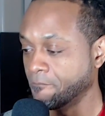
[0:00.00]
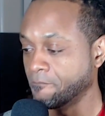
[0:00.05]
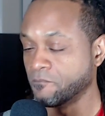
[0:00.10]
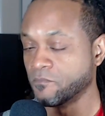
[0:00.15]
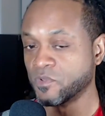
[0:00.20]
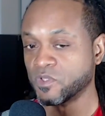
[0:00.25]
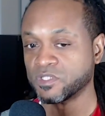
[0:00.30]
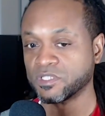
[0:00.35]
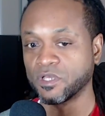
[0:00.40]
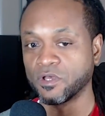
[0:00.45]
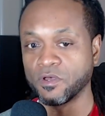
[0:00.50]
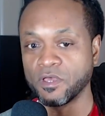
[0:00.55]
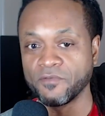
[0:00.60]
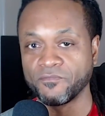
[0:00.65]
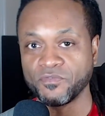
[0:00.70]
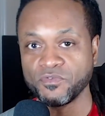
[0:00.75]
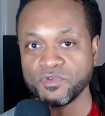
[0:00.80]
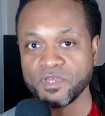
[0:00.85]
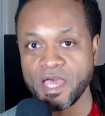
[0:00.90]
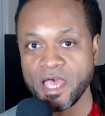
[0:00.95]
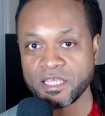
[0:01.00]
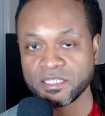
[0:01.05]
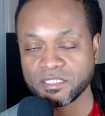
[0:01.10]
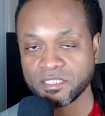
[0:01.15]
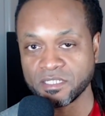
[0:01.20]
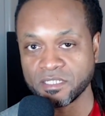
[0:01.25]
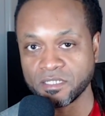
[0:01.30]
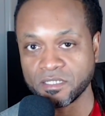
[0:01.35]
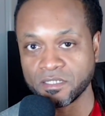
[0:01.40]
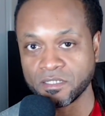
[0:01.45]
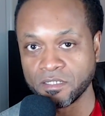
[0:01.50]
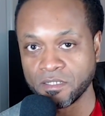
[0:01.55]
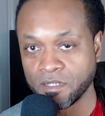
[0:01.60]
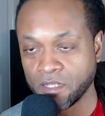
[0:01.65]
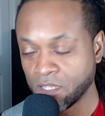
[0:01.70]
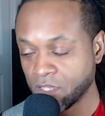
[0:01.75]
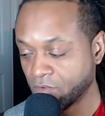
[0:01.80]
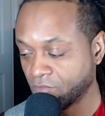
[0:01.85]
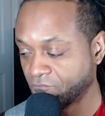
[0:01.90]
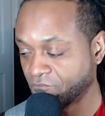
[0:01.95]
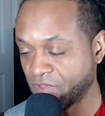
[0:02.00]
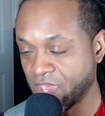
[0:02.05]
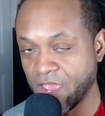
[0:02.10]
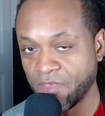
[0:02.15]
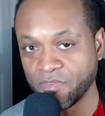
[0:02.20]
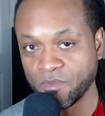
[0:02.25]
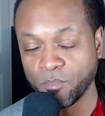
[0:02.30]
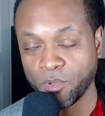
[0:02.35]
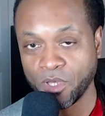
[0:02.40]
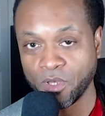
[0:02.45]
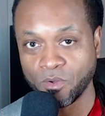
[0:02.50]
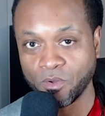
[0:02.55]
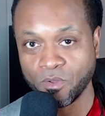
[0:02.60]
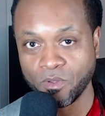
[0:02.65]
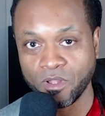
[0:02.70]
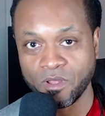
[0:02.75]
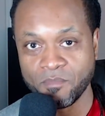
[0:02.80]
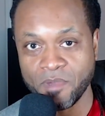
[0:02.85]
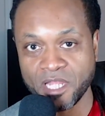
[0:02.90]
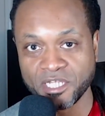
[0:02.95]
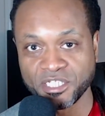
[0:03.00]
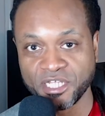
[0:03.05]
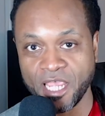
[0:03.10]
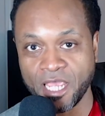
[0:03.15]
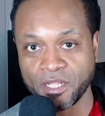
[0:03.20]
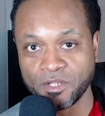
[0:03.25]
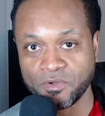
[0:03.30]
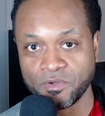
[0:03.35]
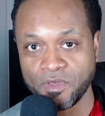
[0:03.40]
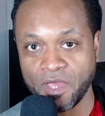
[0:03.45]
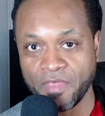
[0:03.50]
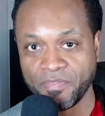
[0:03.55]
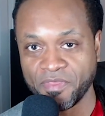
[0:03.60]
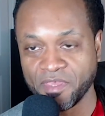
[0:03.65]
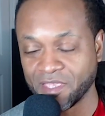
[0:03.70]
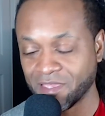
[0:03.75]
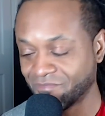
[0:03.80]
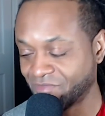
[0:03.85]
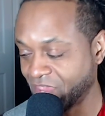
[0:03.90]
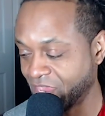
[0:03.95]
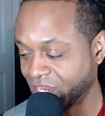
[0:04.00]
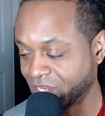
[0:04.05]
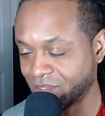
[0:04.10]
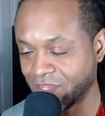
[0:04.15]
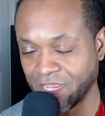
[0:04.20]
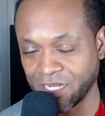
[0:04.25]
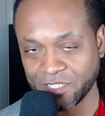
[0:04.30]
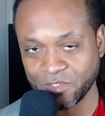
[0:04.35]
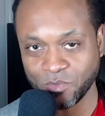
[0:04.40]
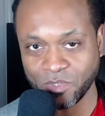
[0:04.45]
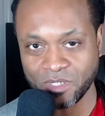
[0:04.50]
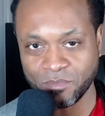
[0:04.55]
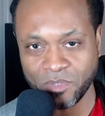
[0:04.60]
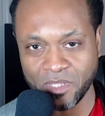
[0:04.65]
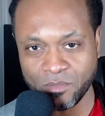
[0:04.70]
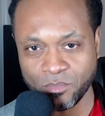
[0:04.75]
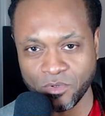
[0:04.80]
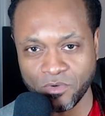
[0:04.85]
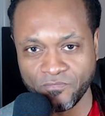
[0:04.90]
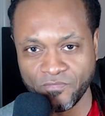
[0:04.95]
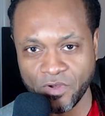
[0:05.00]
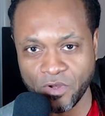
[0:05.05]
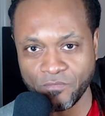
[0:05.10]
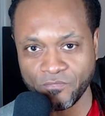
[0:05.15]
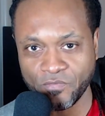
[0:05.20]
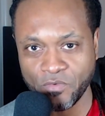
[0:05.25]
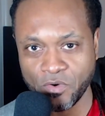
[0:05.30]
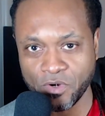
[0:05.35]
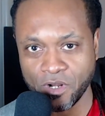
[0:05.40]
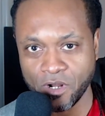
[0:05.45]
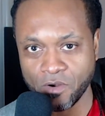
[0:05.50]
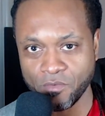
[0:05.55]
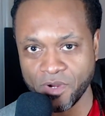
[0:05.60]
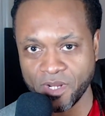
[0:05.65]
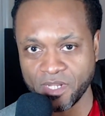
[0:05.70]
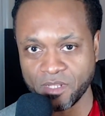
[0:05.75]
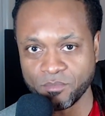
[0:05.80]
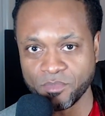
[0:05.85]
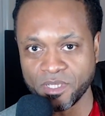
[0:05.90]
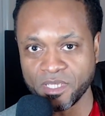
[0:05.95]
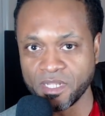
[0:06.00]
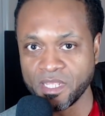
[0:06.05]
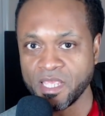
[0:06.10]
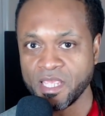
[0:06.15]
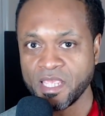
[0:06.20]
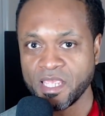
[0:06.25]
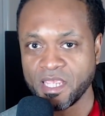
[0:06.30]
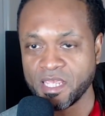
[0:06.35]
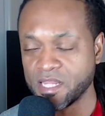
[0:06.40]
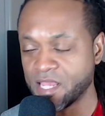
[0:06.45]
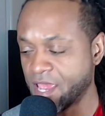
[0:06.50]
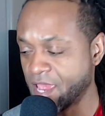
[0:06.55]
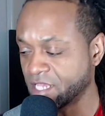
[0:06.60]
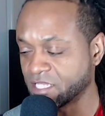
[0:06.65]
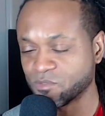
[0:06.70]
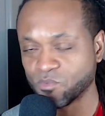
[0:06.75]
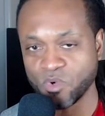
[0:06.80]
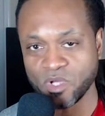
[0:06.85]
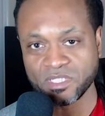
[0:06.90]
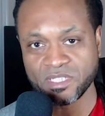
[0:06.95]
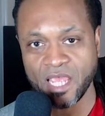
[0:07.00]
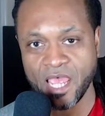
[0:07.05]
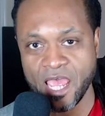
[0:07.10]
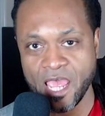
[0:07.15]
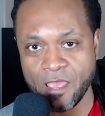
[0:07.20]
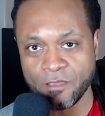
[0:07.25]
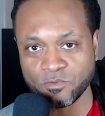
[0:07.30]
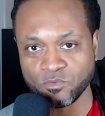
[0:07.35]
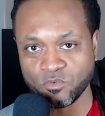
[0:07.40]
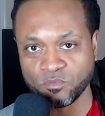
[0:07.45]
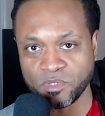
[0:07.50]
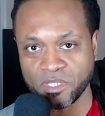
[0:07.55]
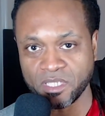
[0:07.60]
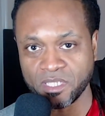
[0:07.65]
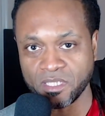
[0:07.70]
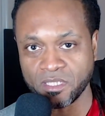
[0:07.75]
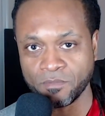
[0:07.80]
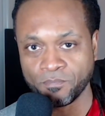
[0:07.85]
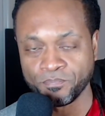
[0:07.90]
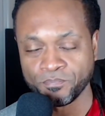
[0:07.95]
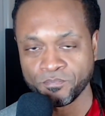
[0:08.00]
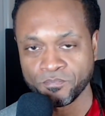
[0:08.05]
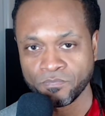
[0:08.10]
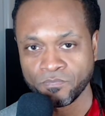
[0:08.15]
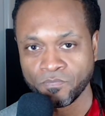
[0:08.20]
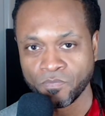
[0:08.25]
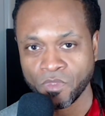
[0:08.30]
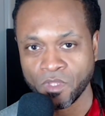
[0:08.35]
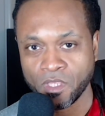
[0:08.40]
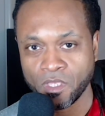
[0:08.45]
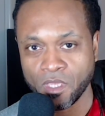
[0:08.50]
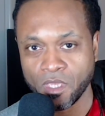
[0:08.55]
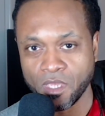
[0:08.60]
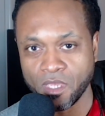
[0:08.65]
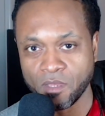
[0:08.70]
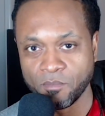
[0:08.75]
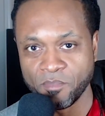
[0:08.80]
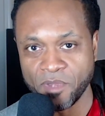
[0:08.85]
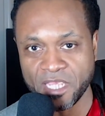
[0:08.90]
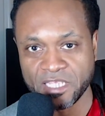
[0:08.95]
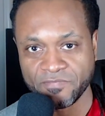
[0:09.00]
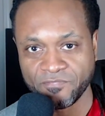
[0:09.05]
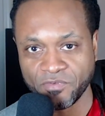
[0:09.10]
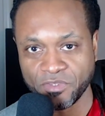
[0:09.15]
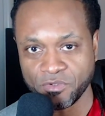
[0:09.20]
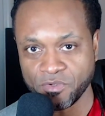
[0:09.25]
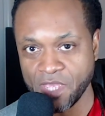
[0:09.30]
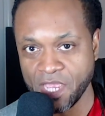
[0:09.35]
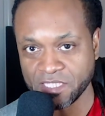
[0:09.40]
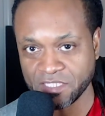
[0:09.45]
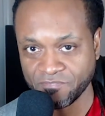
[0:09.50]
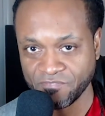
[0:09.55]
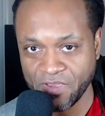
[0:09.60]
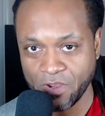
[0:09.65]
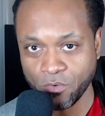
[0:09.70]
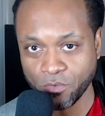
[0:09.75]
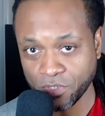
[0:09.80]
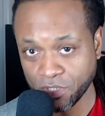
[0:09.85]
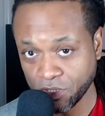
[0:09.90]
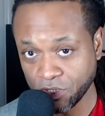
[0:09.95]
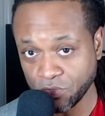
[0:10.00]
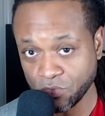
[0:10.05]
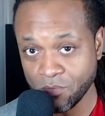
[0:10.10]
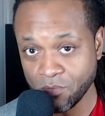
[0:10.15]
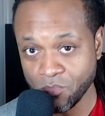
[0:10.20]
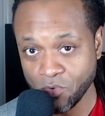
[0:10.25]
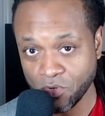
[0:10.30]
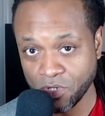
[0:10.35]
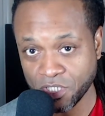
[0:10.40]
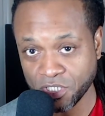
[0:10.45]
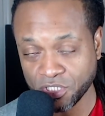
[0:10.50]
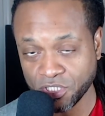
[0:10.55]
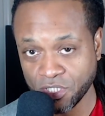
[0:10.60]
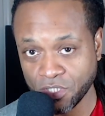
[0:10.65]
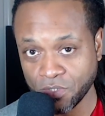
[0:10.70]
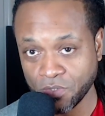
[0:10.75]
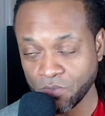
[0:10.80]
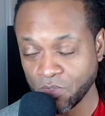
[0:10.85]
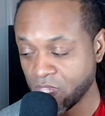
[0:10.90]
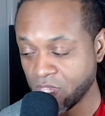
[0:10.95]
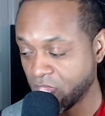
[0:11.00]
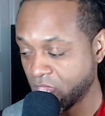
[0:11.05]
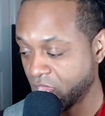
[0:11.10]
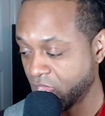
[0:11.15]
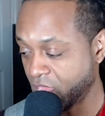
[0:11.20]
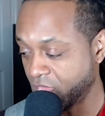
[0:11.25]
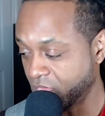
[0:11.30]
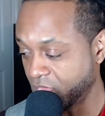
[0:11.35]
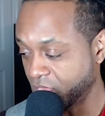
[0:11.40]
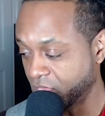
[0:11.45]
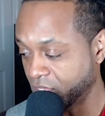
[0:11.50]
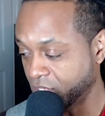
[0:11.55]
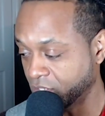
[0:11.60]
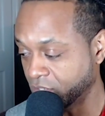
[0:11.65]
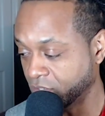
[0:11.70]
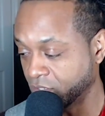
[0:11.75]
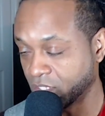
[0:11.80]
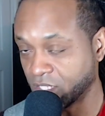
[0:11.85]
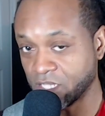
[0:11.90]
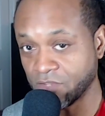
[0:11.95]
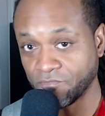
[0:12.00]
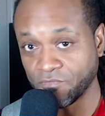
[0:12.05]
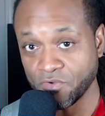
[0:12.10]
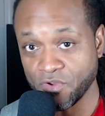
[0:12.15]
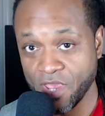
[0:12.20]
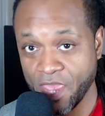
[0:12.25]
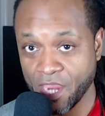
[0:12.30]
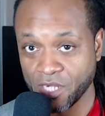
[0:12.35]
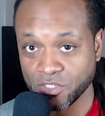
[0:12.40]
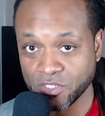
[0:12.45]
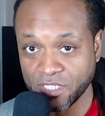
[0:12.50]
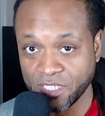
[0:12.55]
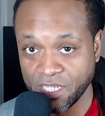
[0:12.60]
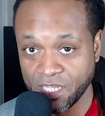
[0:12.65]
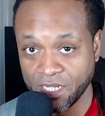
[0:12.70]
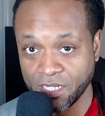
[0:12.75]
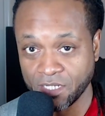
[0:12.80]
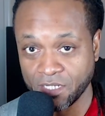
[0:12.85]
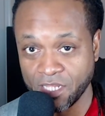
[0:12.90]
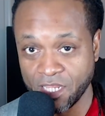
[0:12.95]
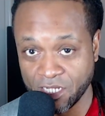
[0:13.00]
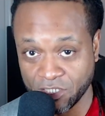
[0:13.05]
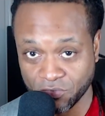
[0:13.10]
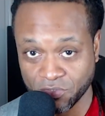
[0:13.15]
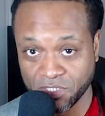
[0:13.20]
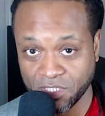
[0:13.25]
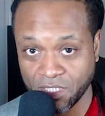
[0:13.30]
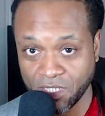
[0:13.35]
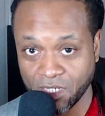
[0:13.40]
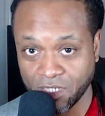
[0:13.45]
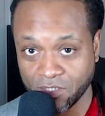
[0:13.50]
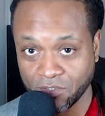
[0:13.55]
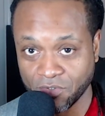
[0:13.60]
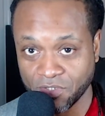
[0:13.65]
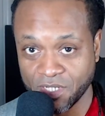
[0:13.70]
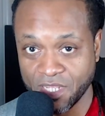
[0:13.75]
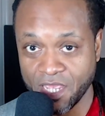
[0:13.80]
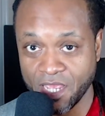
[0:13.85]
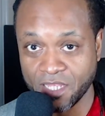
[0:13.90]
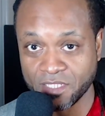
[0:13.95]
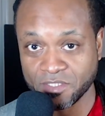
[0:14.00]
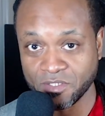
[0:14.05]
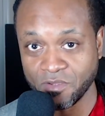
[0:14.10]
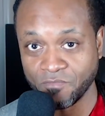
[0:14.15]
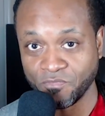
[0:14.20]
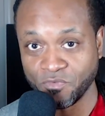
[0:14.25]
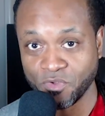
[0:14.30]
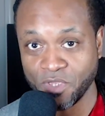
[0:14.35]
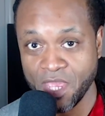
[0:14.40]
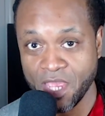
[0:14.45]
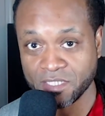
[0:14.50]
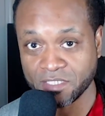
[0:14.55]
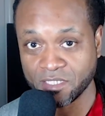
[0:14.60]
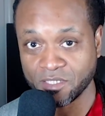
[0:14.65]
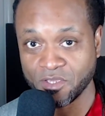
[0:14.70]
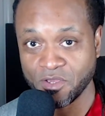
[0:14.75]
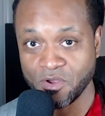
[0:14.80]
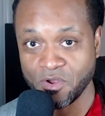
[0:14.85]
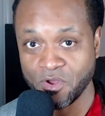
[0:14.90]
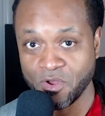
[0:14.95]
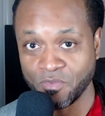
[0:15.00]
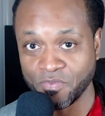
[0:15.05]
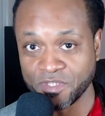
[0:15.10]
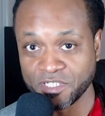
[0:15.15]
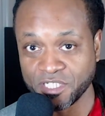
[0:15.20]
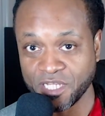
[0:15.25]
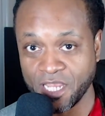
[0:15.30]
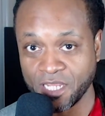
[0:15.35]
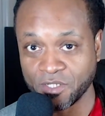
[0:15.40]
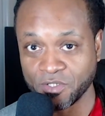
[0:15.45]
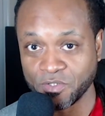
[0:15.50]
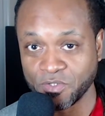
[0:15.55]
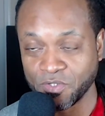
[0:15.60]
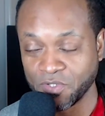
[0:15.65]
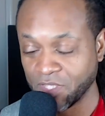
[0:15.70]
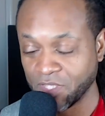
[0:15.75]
So if you guys could find the poll on my channel, I think I've had like 20 people vote for it already, but it asks what times would be best for you guys if I were to do a morning show, and if you're actually interested in it or not. So if you guys could go on the channel